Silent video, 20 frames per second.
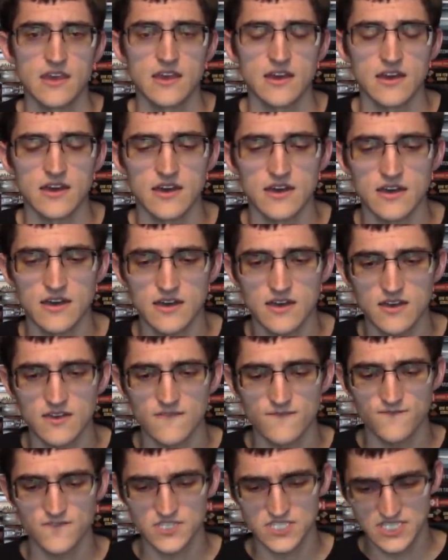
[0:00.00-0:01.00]

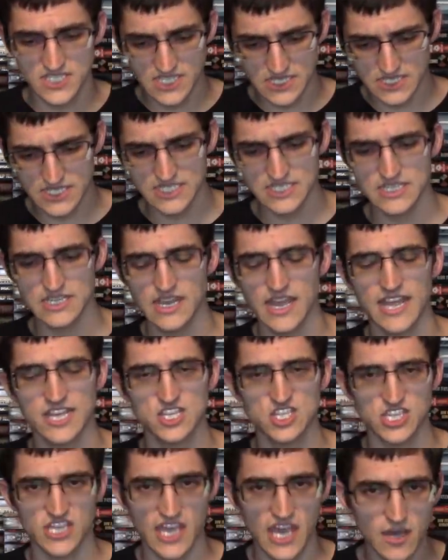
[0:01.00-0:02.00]
Vasilisa
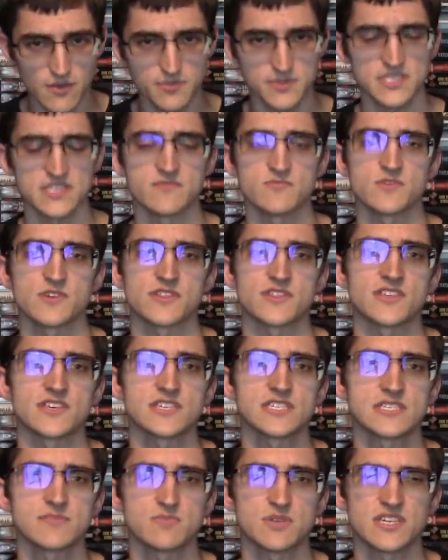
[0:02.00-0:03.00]
actually helps them with
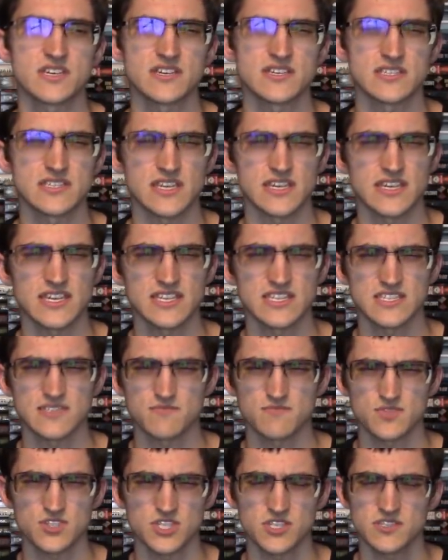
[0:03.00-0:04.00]
this, because I guess
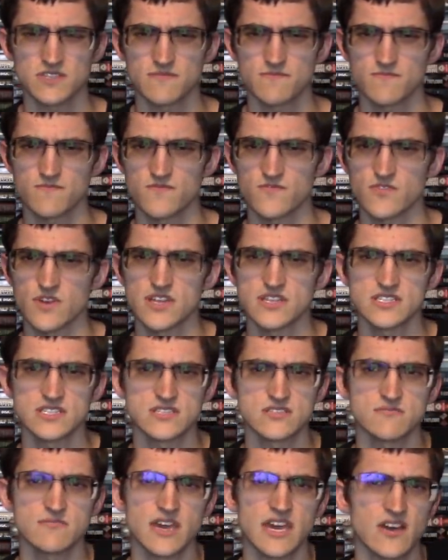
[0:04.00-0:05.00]
she's a friend
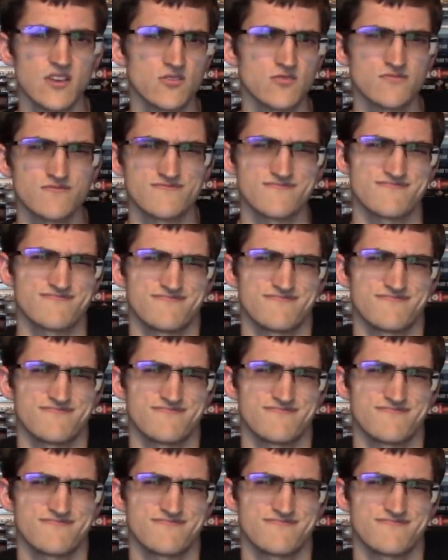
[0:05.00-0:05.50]
now?